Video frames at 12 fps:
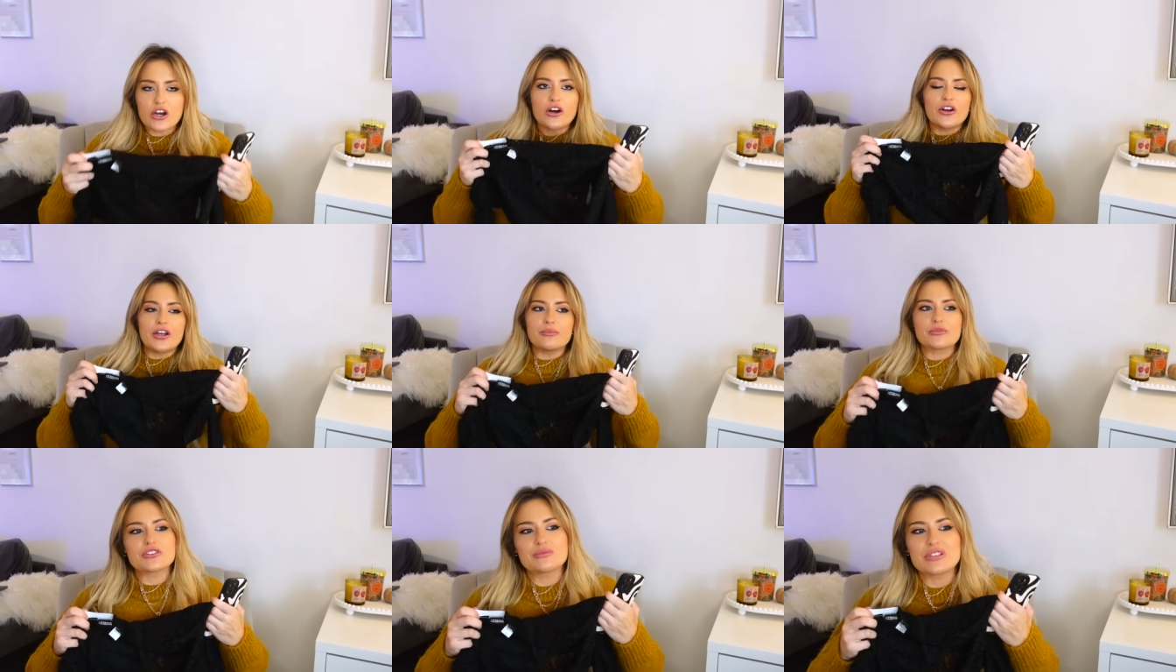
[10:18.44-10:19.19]
not,
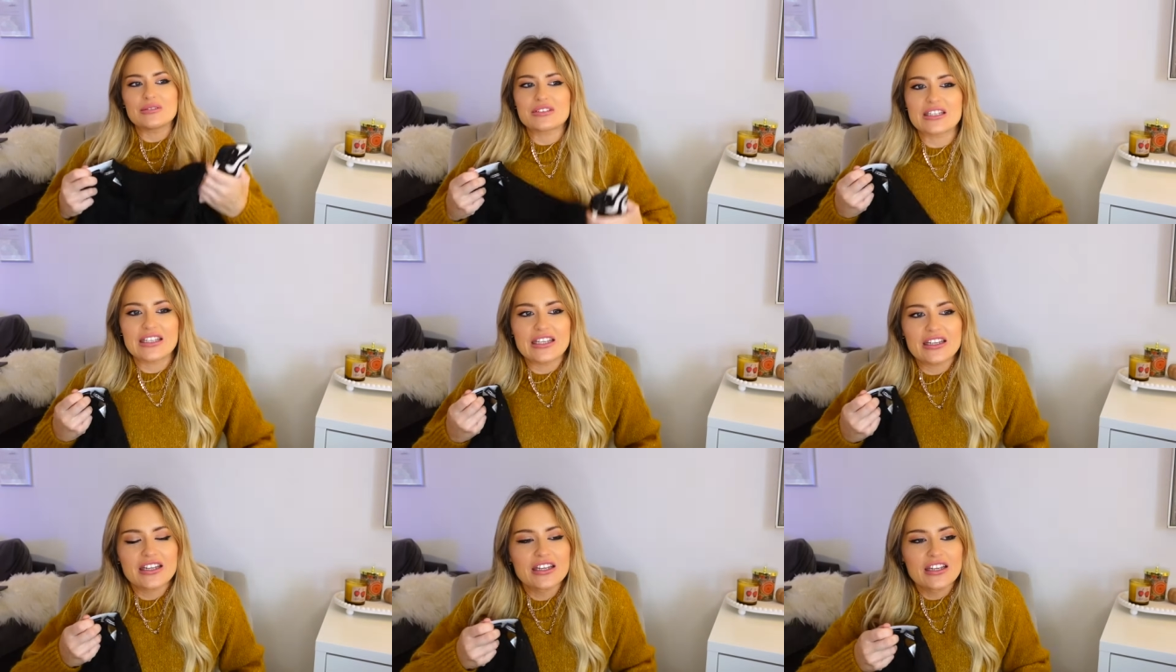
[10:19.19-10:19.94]
because sometimes I
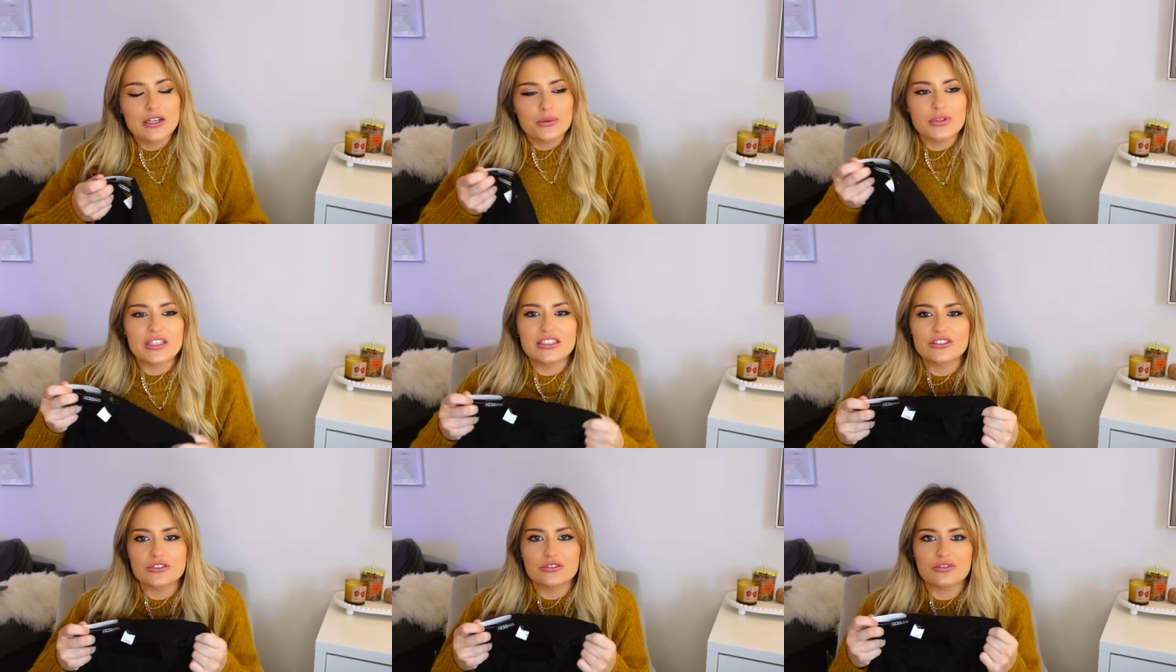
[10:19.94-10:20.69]
think with
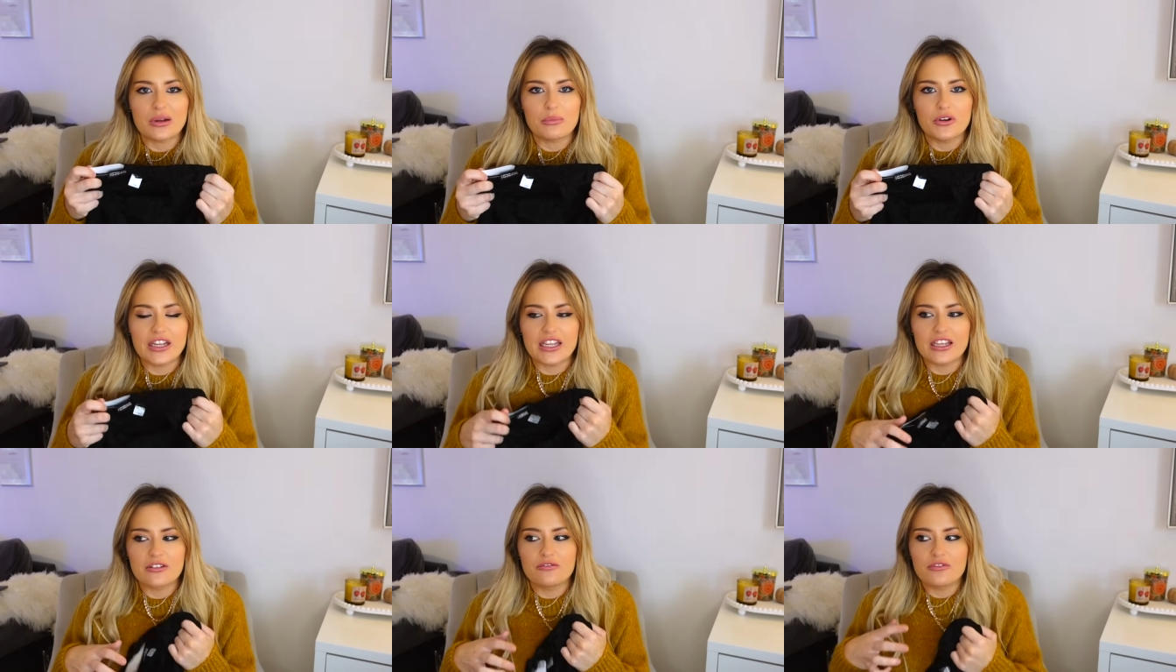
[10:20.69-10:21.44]
this sort of fabric,
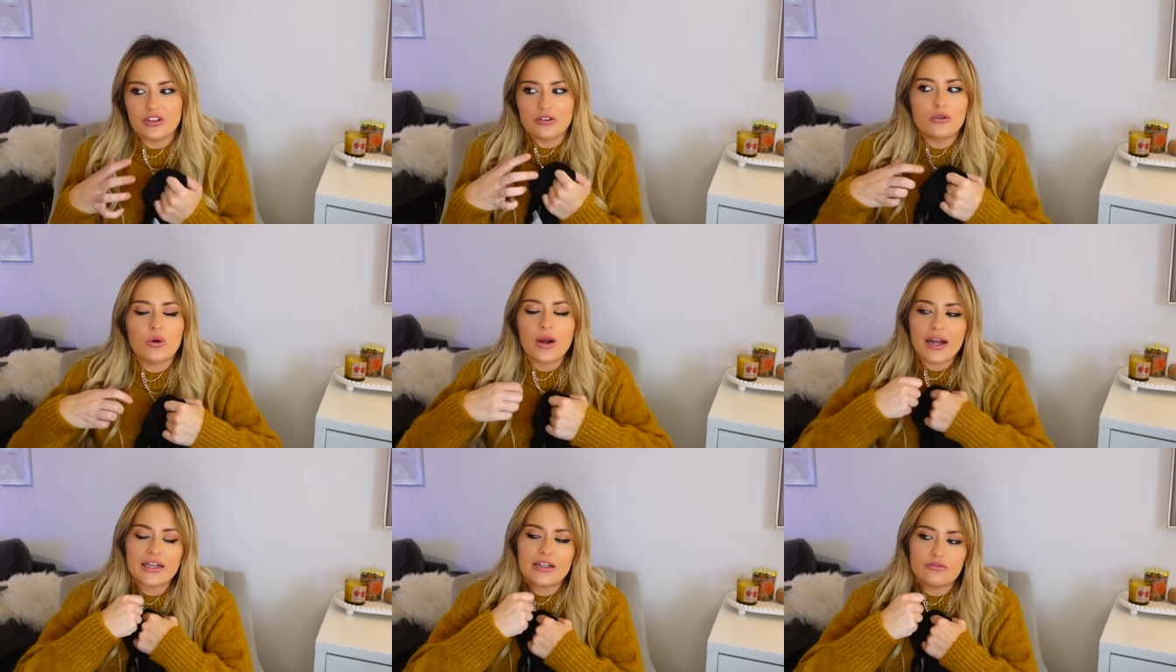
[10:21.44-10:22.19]
it can feel
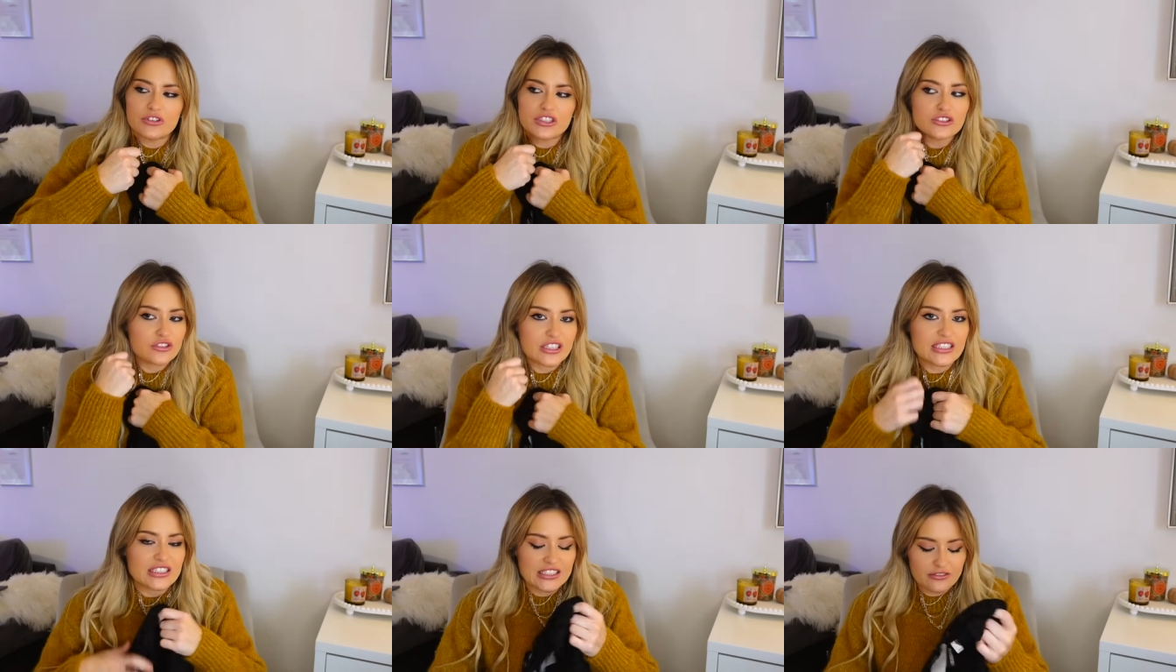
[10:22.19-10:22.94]
quite
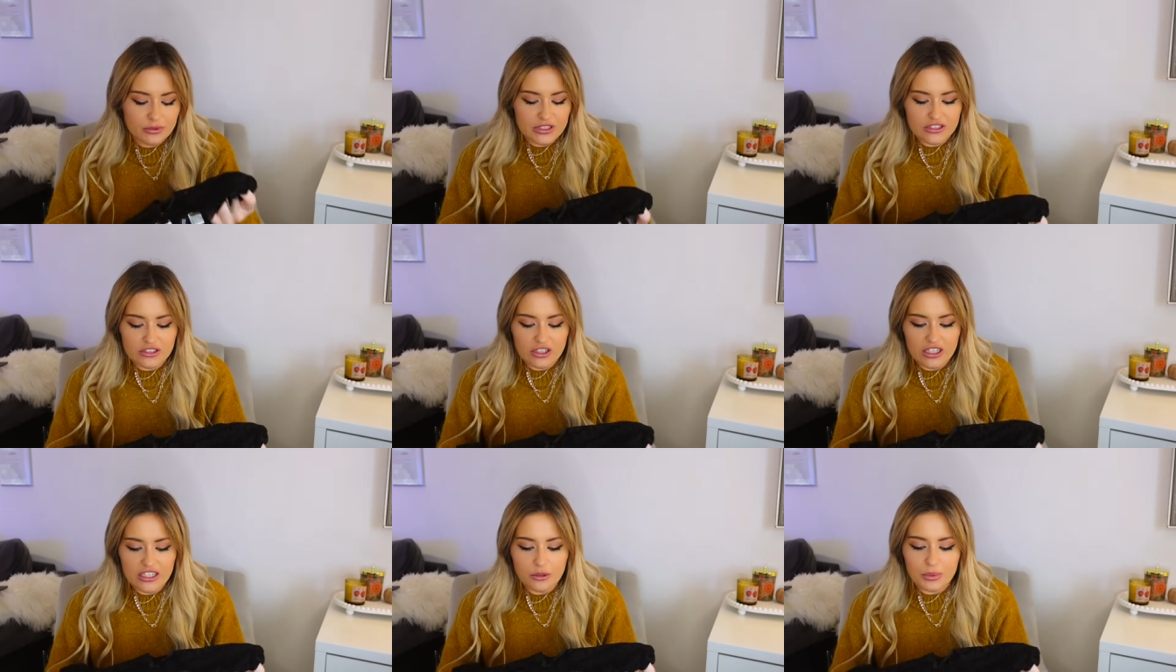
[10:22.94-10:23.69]
restrictive, but it's
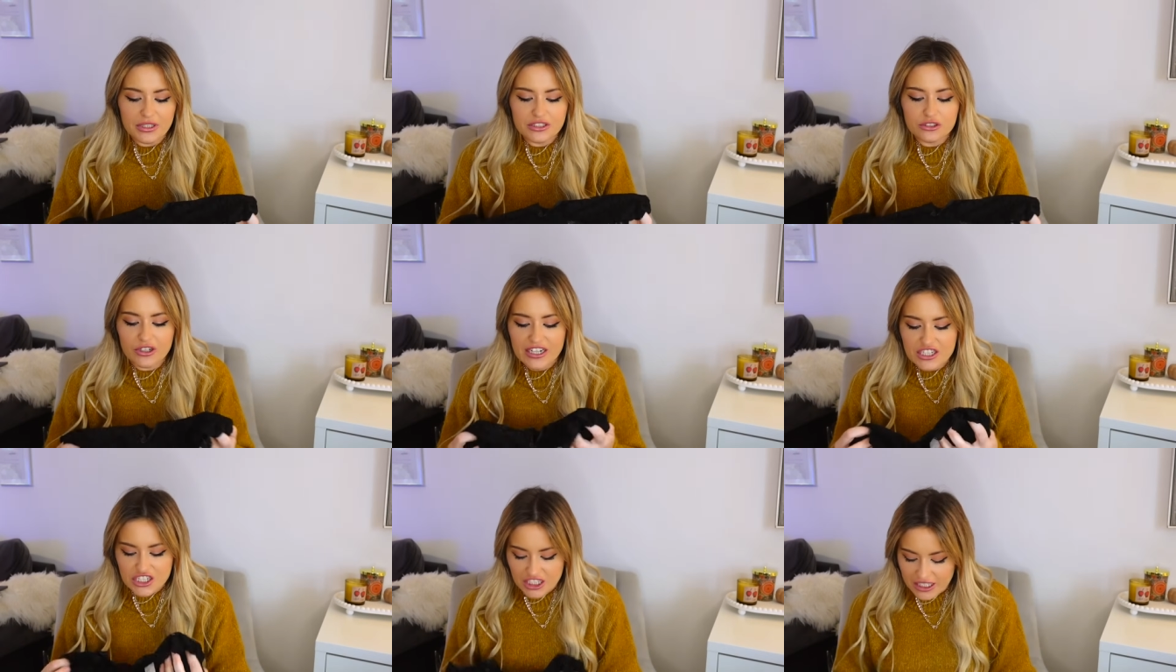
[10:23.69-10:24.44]
got a little bit of
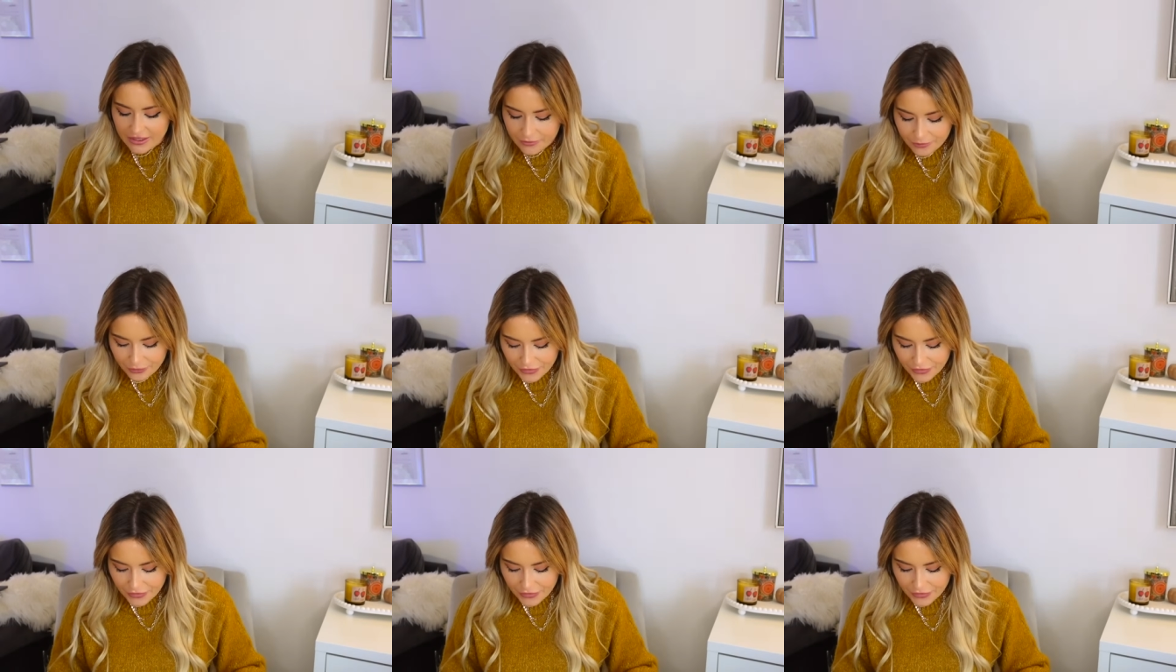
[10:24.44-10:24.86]
stretch in it,